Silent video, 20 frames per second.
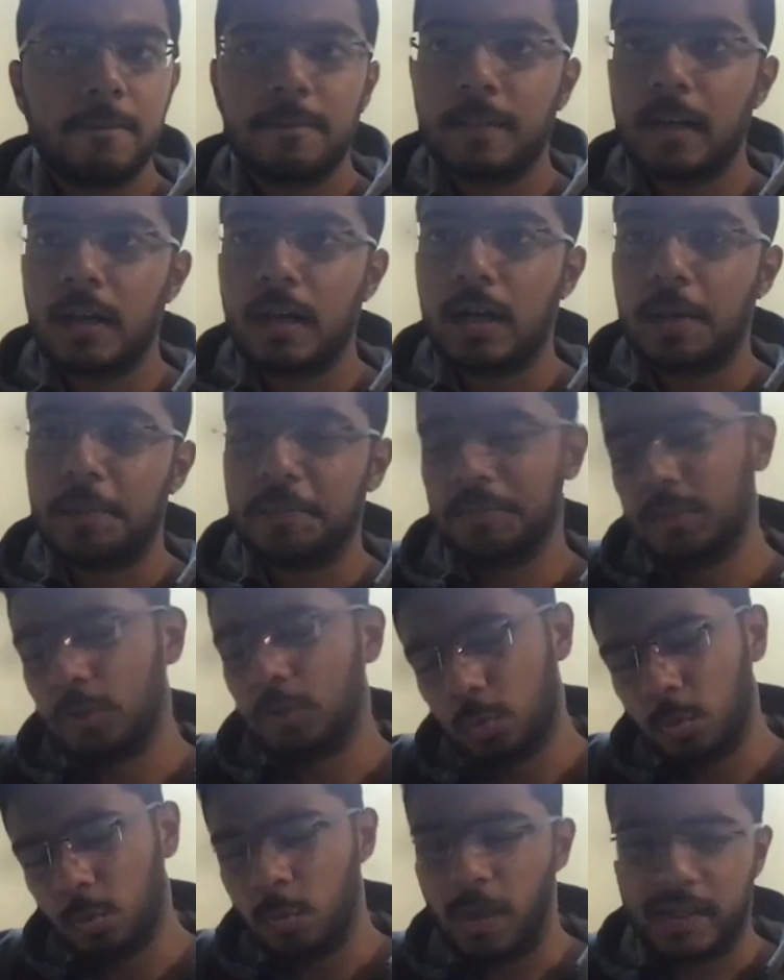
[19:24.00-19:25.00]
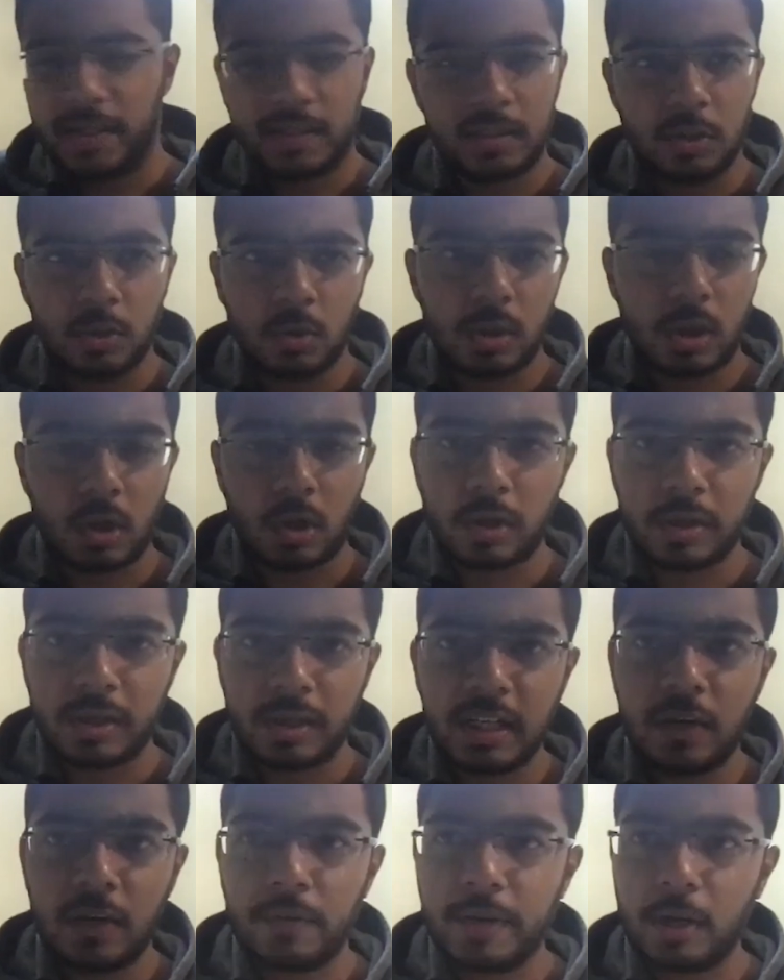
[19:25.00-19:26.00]
I think you are
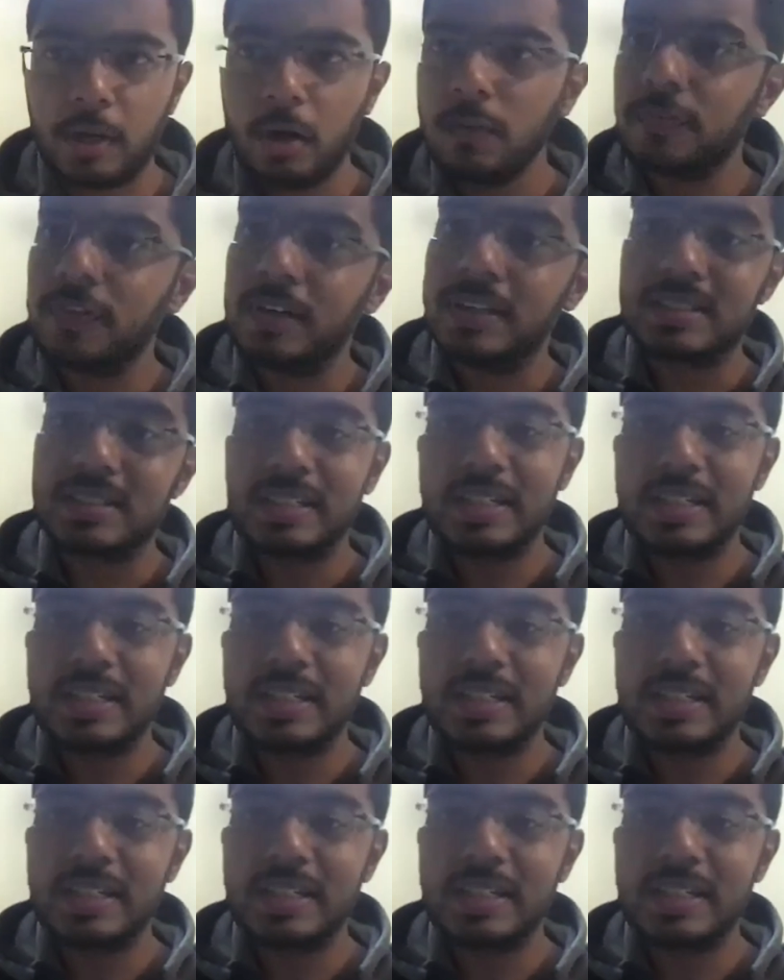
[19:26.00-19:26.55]
already aware of, is